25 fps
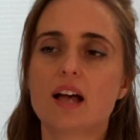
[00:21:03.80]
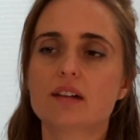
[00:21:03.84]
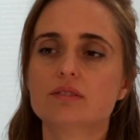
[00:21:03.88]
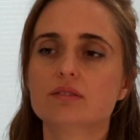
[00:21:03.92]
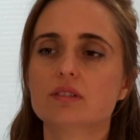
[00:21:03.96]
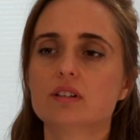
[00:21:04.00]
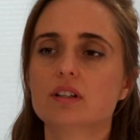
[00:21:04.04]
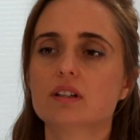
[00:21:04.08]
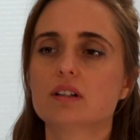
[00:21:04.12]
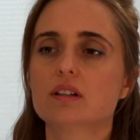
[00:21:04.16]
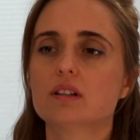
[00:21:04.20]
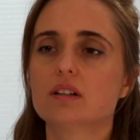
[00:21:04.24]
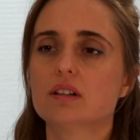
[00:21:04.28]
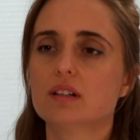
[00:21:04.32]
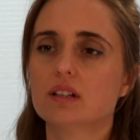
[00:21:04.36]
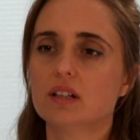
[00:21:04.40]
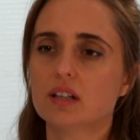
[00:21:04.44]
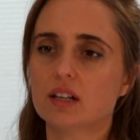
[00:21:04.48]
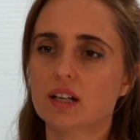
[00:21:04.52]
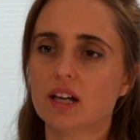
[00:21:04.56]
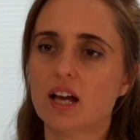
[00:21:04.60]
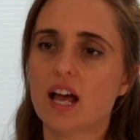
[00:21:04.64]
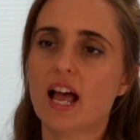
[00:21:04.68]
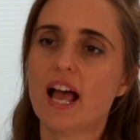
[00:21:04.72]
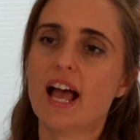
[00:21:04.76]
Uh, so that's
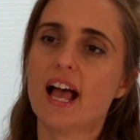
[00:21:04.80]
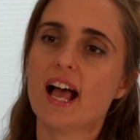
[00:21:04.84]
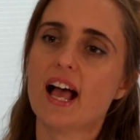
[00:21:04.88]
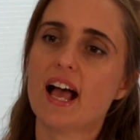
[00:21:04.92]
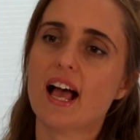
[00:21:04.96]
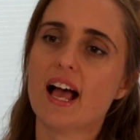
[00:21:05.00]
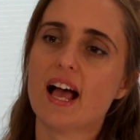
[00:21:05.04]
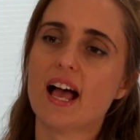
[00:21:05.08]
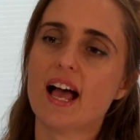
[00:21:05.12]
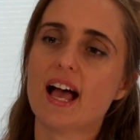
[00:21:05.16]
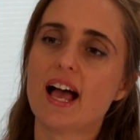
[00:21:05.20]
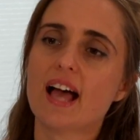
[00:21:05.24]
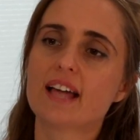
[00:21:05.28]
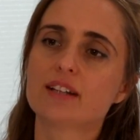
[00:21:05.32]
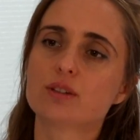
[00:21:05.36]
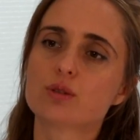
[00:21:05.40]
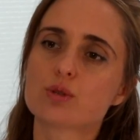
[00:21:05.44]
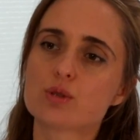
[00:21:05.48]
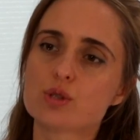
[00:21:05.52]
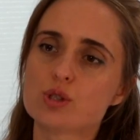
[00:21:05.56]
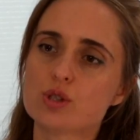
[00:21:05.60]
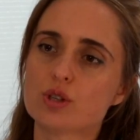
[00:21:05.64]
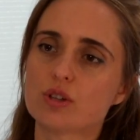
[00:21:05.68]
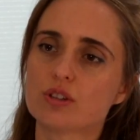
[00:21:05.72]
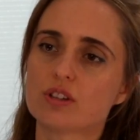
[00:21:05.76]
an issue. But
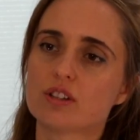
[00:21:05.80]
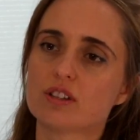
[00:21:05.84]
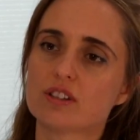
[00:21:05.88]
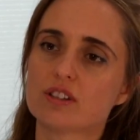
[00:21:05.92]
he doesn't